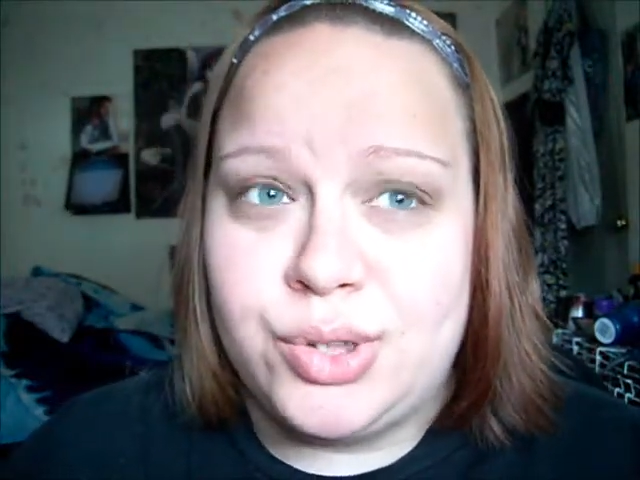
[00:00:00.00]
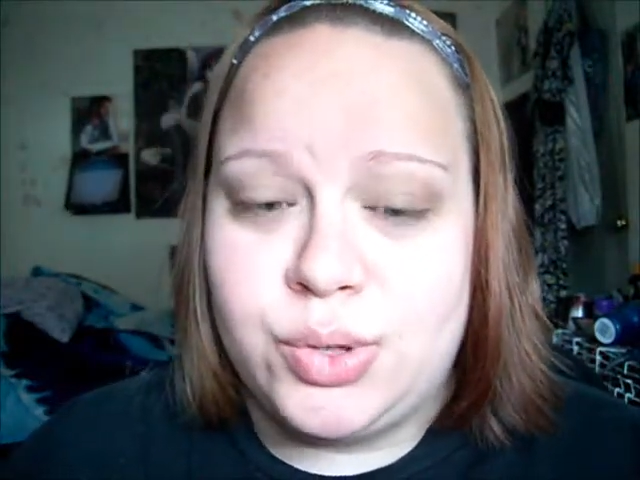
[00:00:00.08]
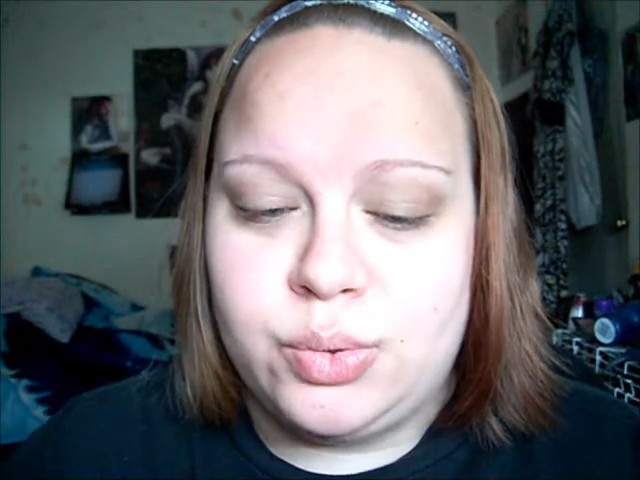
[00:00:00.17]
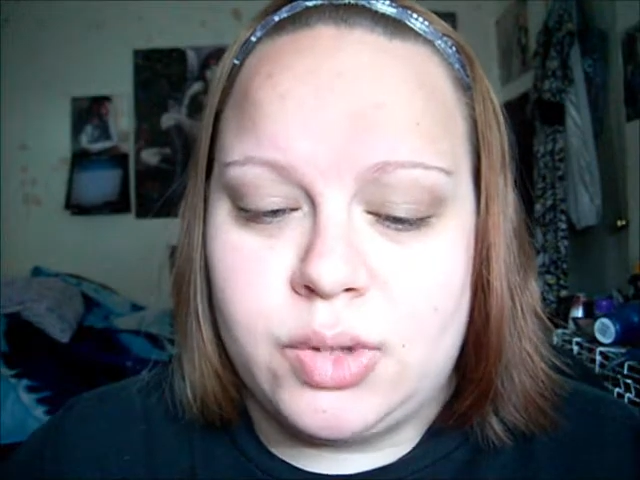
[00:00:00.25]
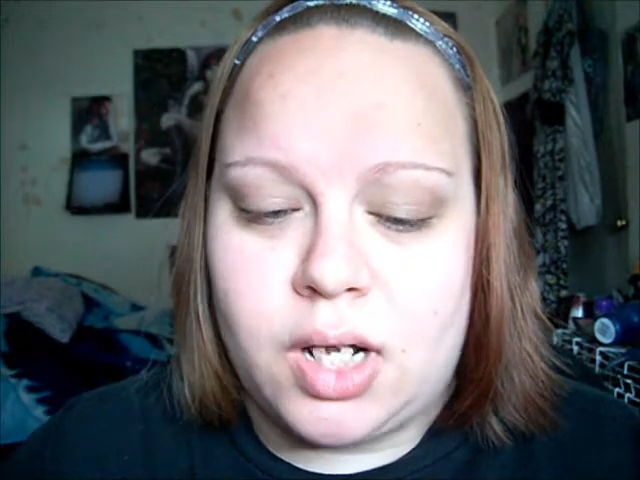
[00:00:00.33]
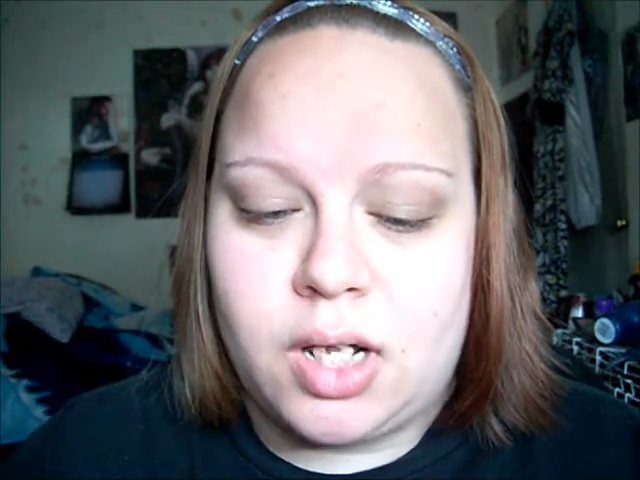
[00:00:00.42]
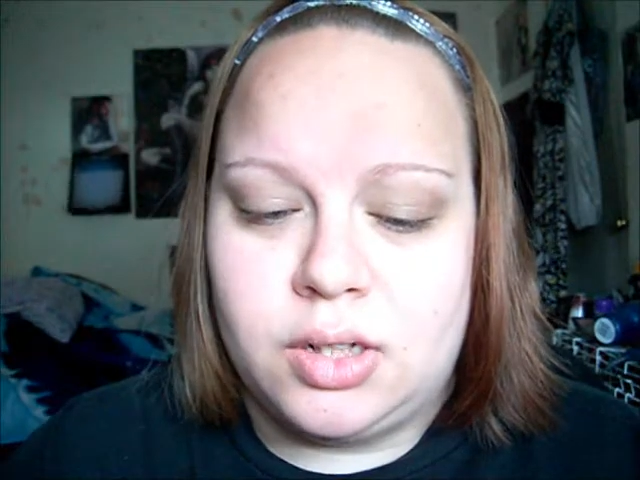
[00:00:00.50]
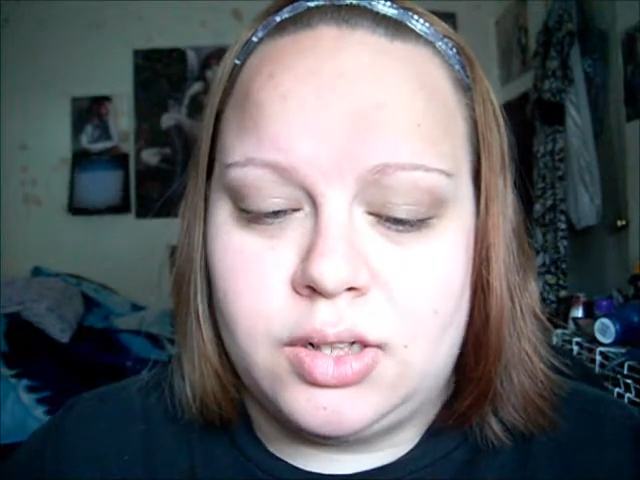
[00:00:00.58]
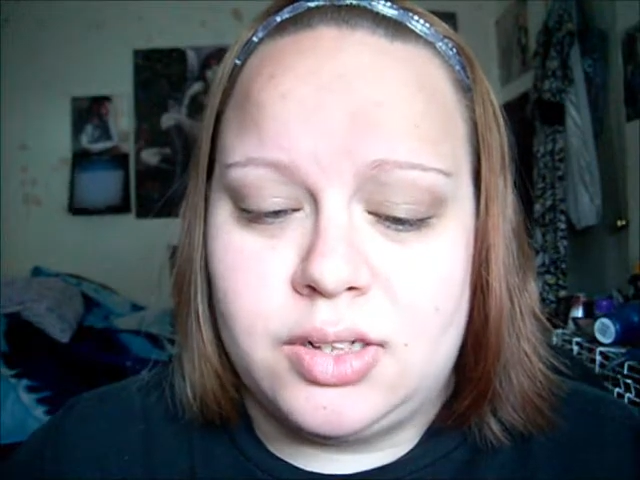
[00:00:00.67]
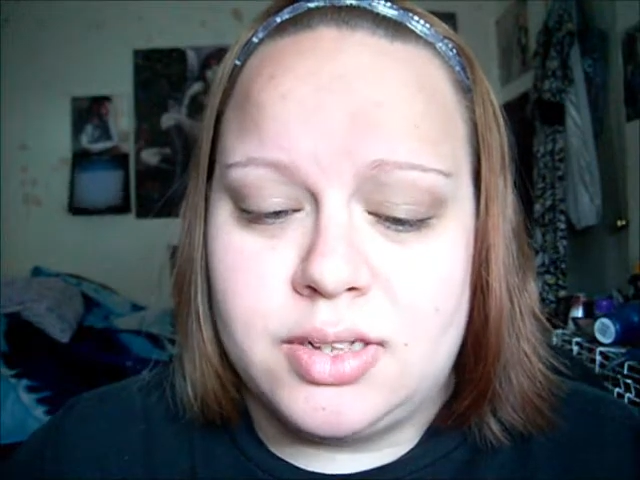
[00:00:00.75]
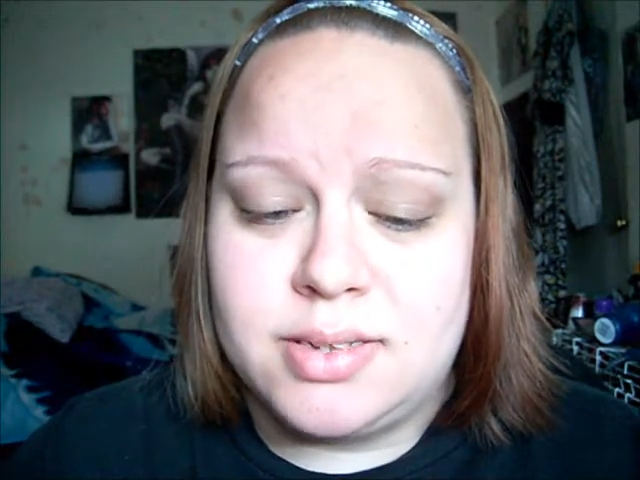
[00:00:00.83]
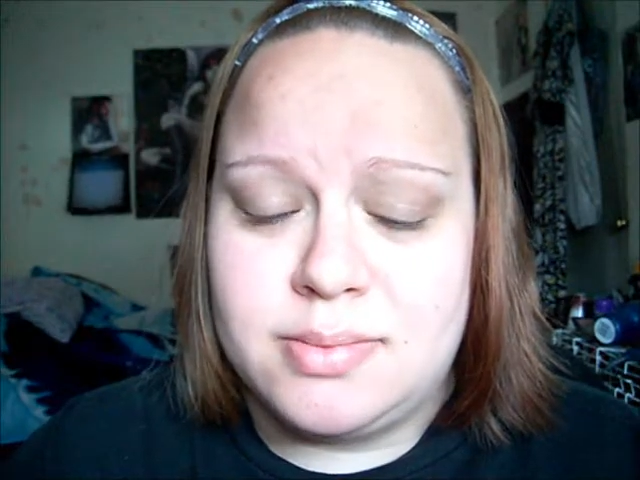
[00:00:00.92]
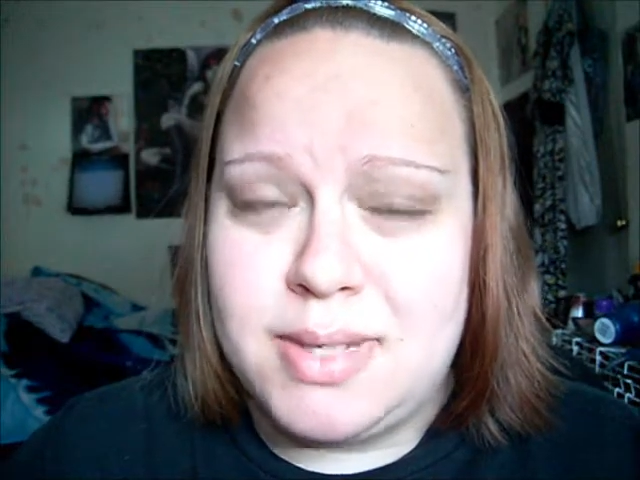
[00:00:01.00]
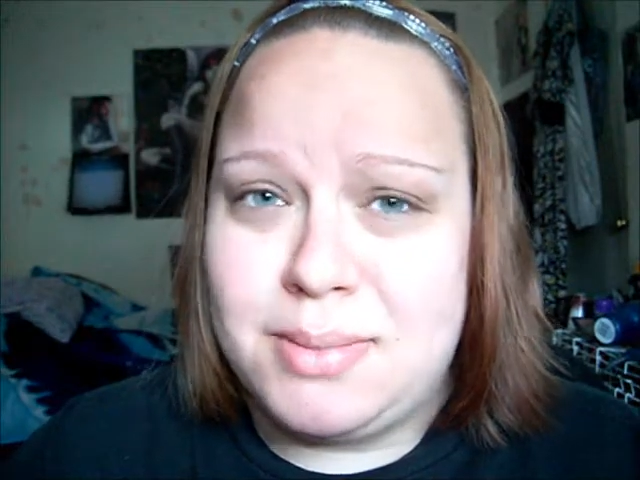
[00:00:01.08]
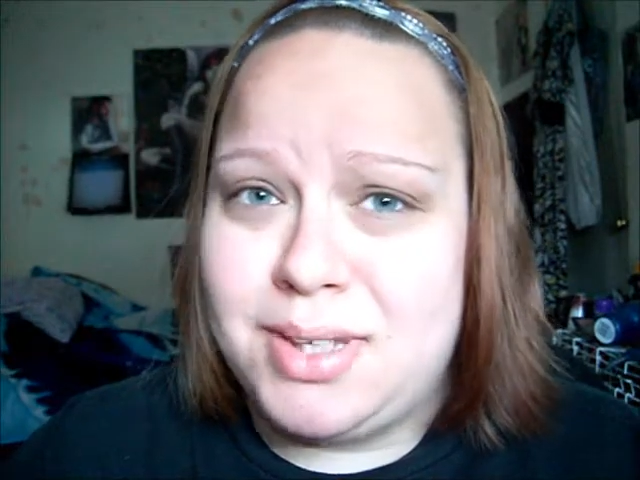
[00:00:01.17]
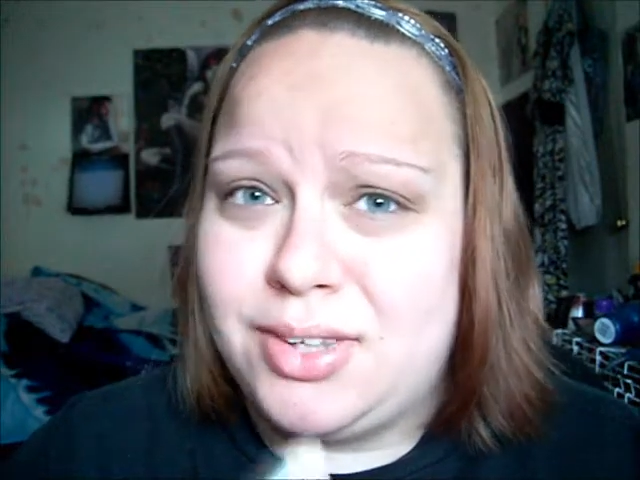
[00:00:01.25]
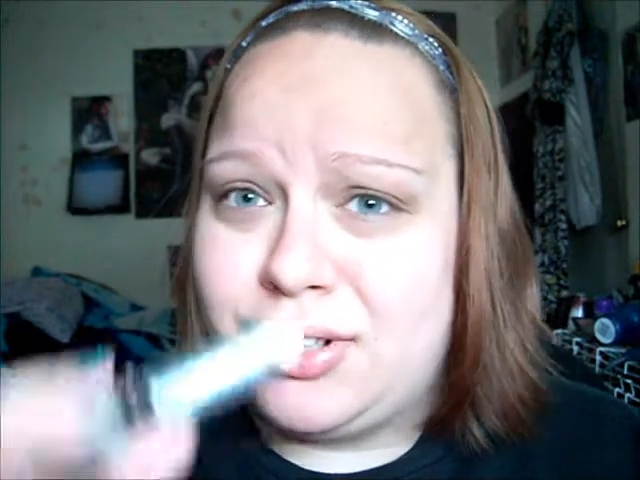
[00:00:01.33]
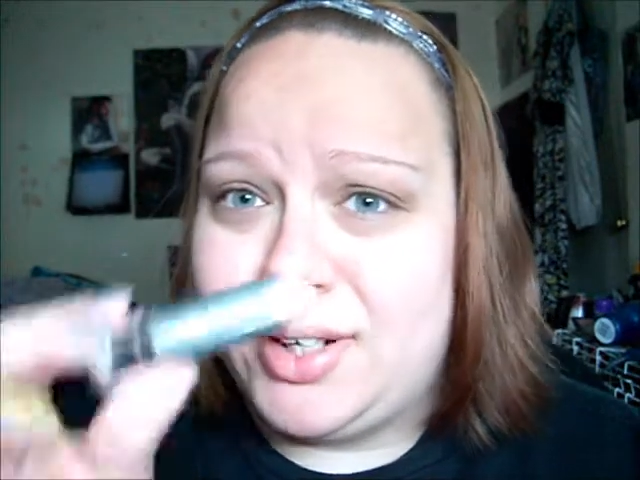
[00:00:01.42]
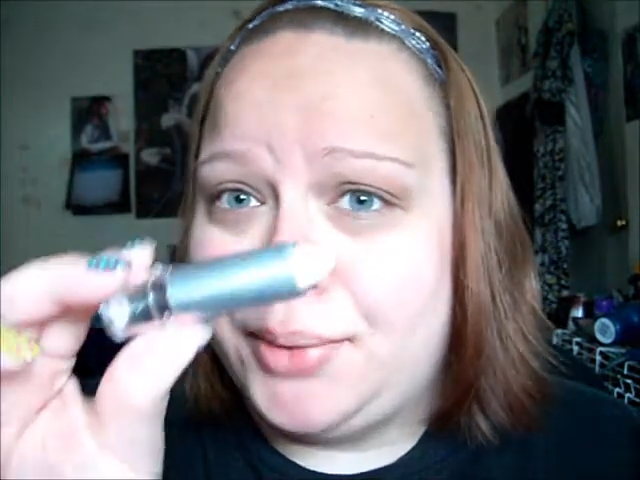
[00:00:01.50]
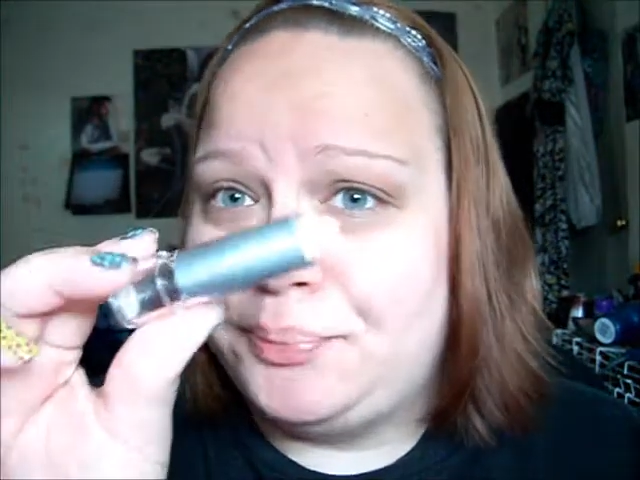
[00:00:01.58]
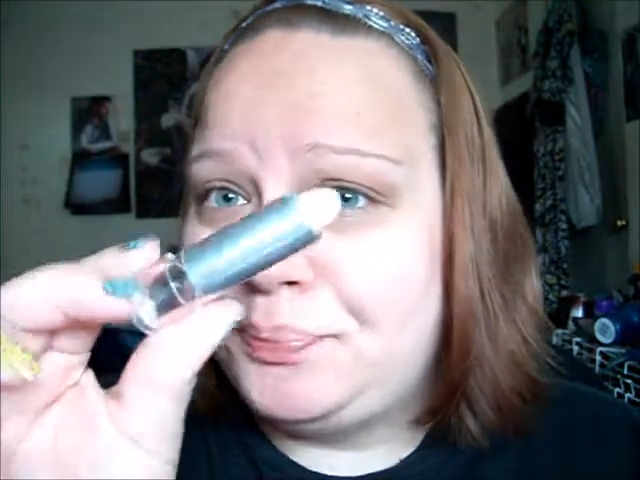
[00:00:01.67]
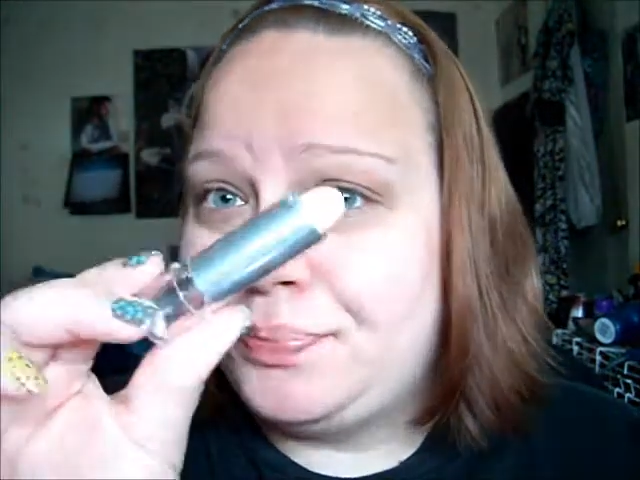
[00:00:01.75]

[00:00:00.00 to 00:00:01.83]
$2, maybe $3.